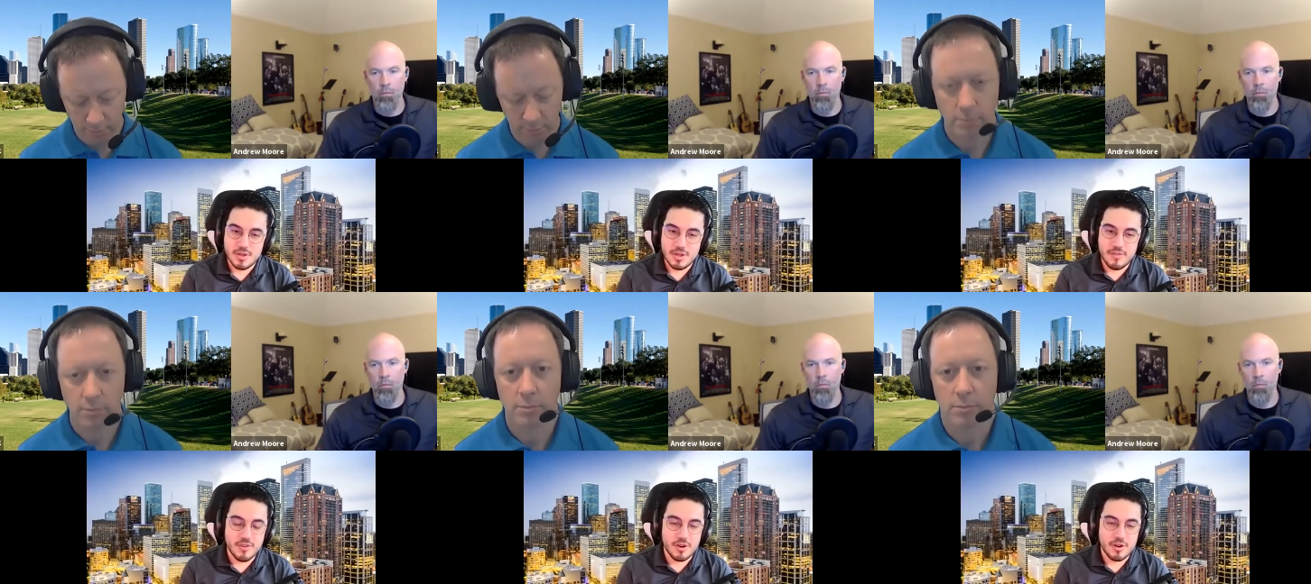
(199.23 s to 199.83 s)

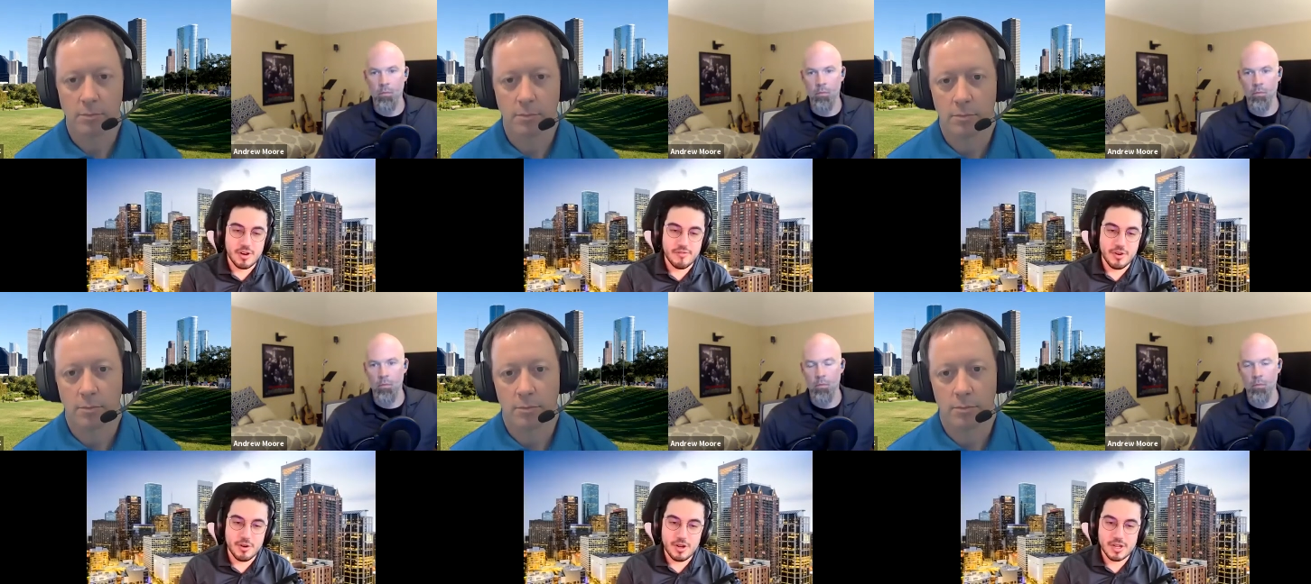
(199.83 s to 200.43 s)
Speaker 1: if you're if
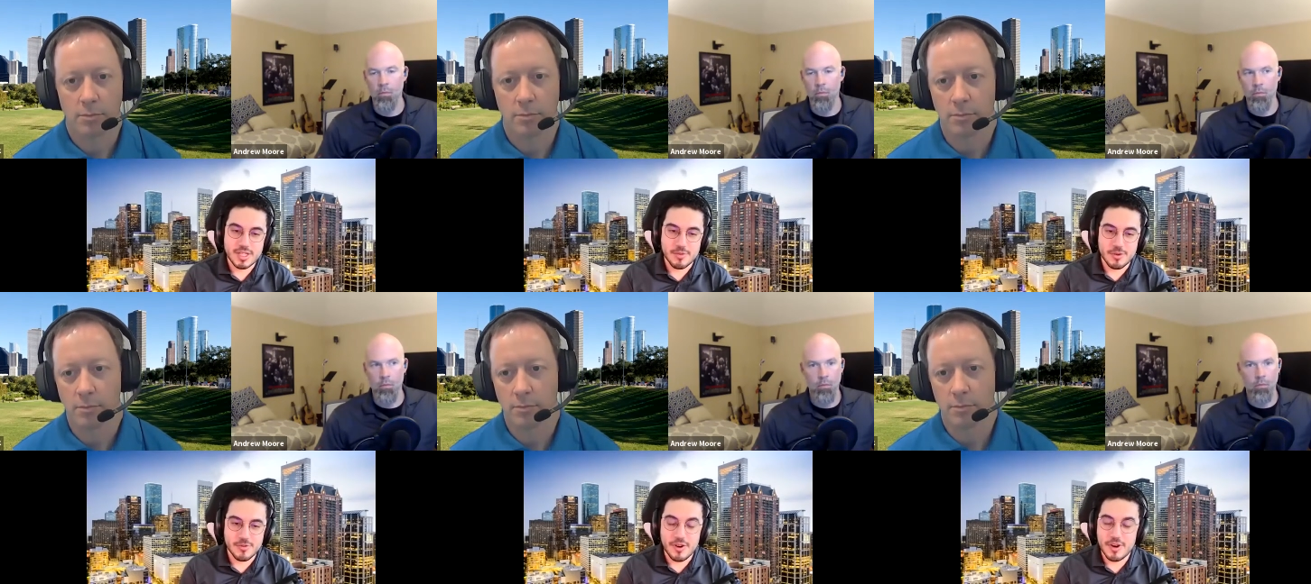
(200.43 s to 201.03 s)
you're uh, someone
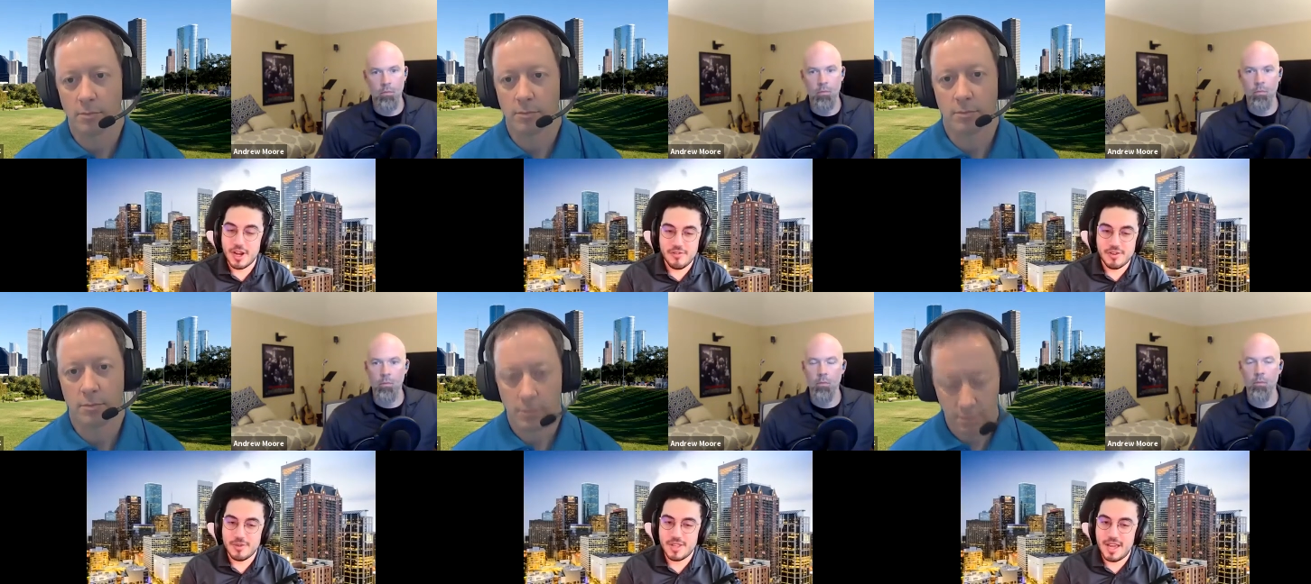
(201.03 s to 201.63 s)
who's very
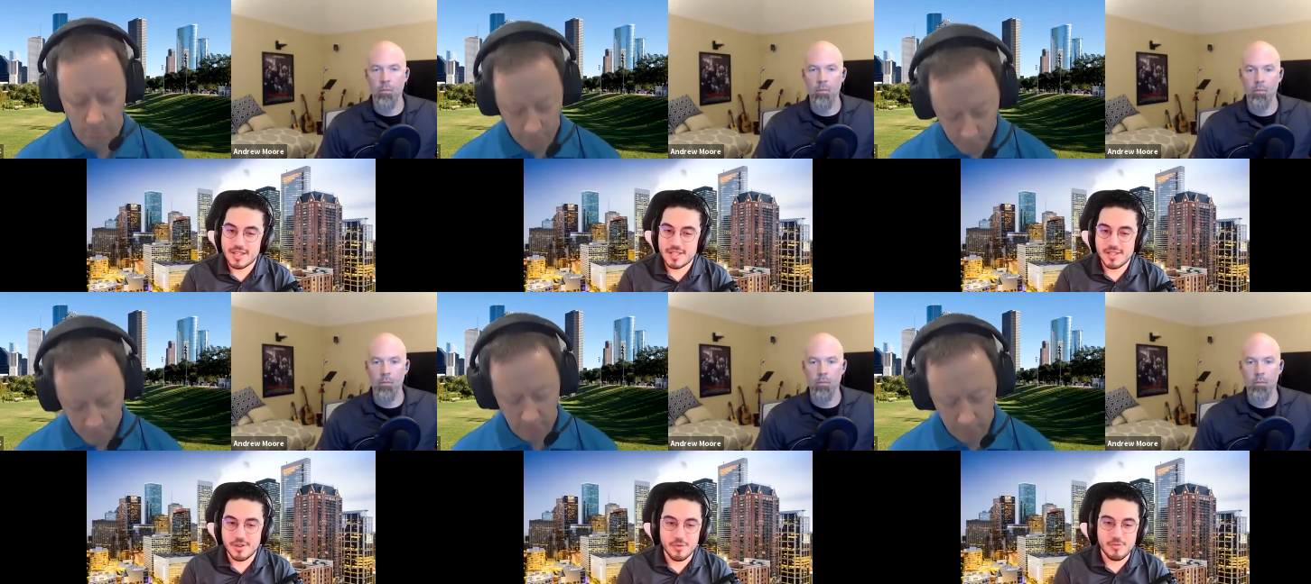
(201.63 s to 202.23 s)
confident with DAX,
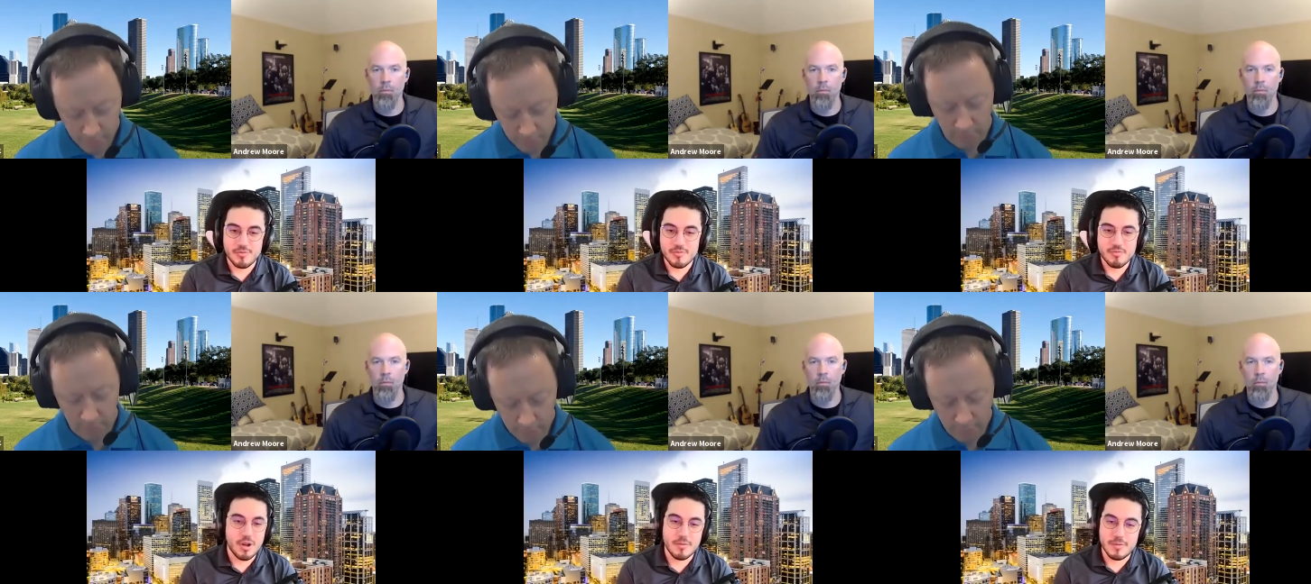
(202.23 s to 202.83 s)
you could
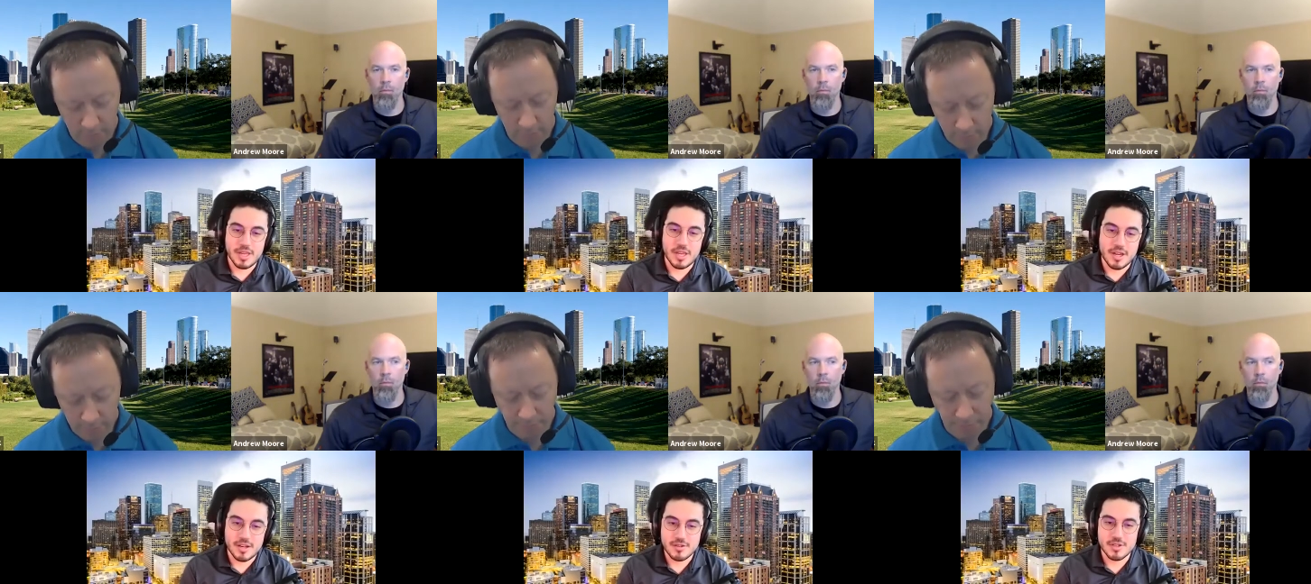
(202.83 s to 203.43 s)
probably
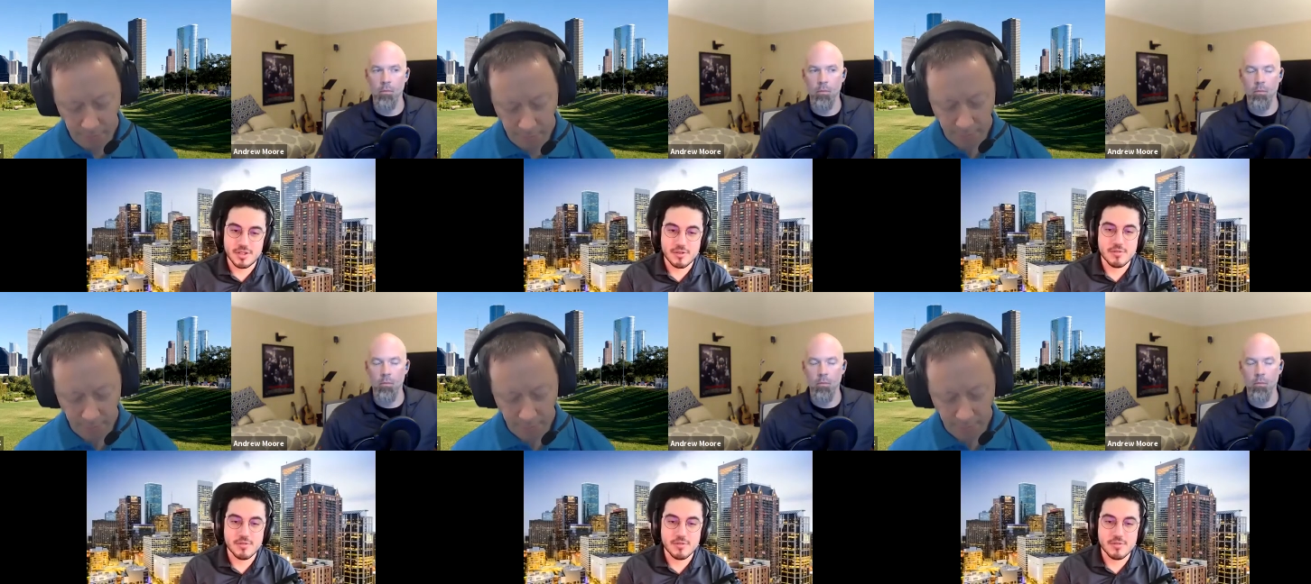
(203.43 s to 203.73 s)
uh, just